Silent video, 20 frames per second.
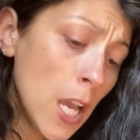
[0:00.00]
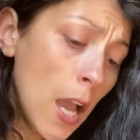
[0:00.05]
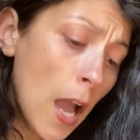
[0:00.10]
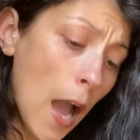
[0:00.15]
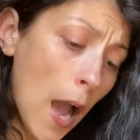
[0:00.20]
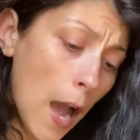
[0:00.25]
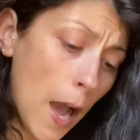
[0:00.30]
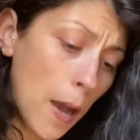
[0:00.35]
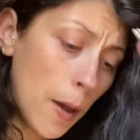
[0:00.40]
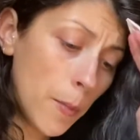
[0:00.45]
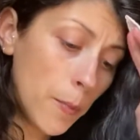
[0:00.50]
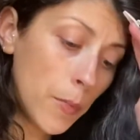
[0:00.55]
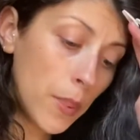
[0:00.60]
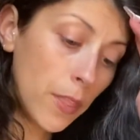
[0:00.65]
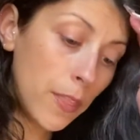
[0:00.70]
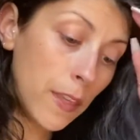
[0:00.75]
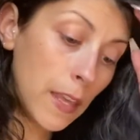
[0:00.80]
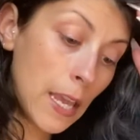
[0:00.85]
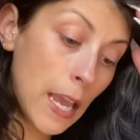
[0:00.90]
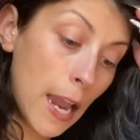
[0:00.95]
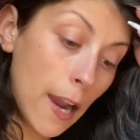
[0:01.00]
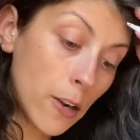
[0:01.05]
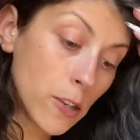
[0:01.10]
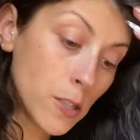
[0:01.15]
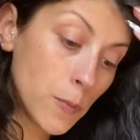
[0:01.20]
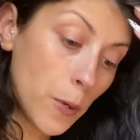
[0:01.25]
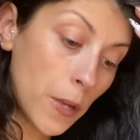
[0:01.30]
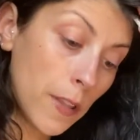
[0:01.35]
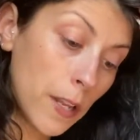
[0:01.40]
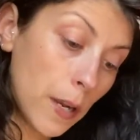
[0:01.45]
The
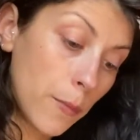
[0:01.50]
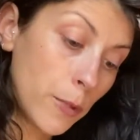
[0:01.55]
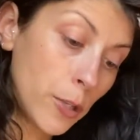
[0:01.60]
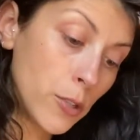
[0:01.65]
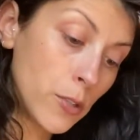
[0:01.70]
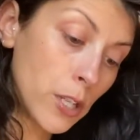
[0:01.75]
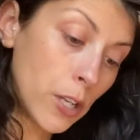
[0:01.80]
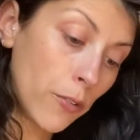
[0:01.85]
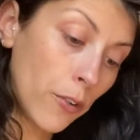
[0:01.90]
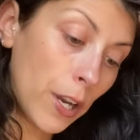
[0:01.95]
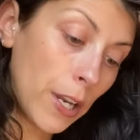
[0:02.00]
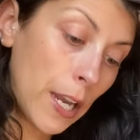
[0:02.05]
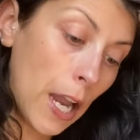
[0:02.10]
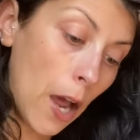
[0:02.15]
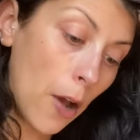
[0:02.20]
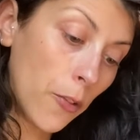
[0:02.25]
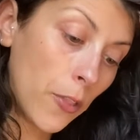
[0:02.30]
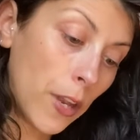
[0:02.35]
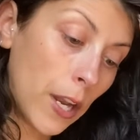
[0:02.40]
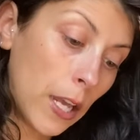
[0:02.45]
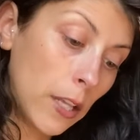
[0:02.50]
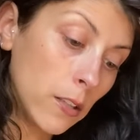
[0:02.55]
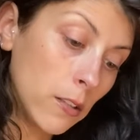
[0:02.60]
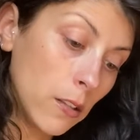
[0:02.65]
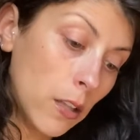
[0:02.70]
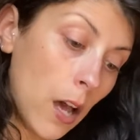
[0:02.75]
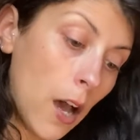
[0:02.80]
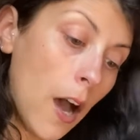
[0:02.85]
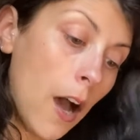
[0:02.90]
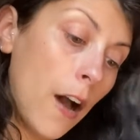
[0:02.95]
hairspray that I'm using right now that I
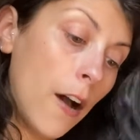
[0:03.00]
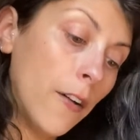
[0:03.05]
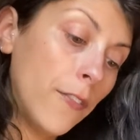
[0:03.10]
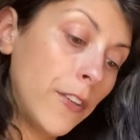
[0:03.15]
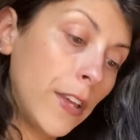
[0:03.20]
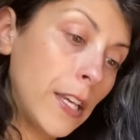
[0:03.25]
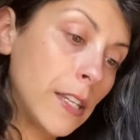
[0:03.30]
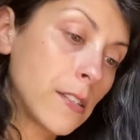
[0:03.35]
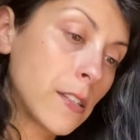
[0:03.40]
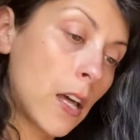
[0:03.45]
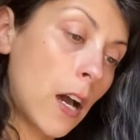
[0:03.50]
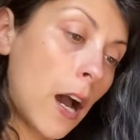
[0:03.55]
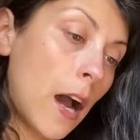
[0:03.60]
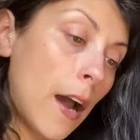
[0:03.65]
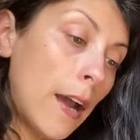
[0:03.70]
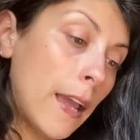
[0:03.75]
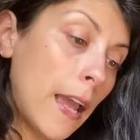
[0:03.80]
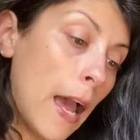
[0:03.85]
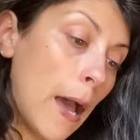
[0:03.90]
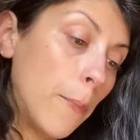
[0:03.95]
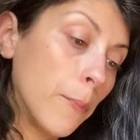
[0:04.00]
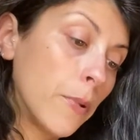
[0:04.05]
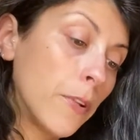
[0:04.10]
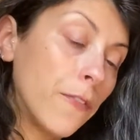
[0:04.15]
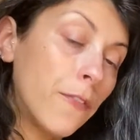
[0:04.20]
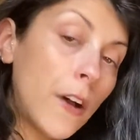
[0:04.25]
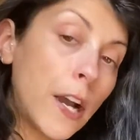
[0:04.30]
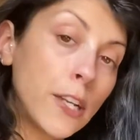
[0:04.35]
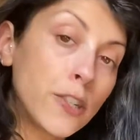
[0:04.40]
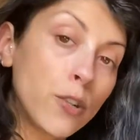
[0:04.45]
love is the High
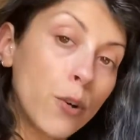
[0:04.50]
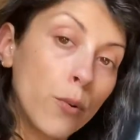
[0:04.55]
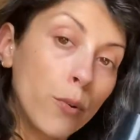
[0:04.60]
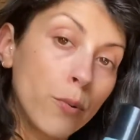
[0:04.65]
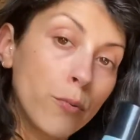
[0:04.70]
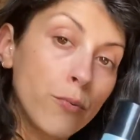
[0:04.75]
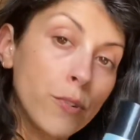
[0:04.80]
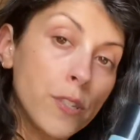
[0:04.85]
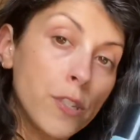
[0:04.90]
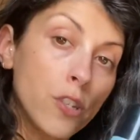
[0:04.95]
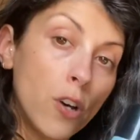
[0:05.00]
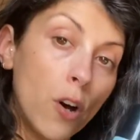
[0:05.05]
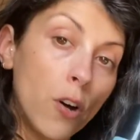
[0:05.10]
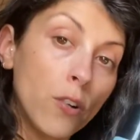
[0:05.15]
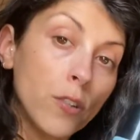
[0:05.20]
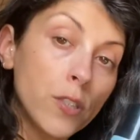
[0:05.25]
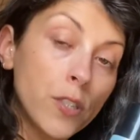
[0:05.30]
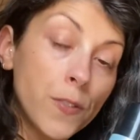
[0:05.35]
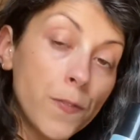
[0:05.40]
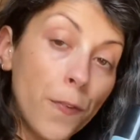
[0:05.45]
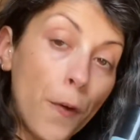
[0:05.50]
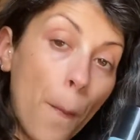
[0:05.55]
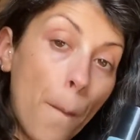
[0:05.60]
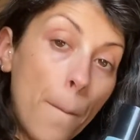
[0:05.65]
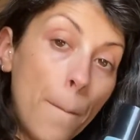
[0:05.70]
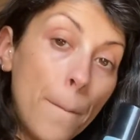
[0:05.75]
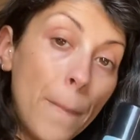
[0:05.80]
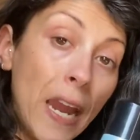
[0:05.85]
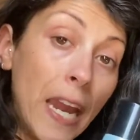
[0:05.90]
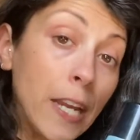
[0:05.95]
Amplify Total Results
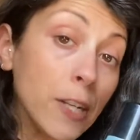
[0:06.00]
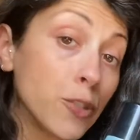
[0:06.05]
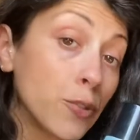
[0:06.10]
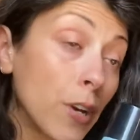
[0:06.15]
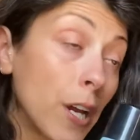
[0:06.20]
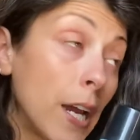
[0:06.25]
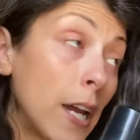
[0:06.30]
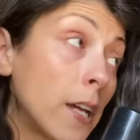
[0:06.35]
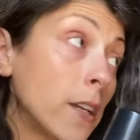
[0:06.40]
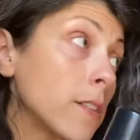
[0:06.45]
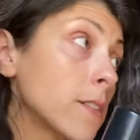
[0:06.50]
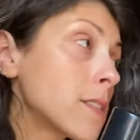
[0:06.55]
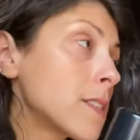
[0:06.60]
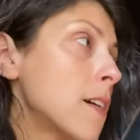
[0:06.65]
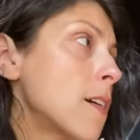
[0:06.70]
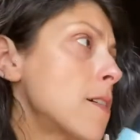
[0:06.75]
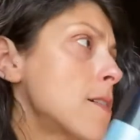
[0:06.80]
from Matrix.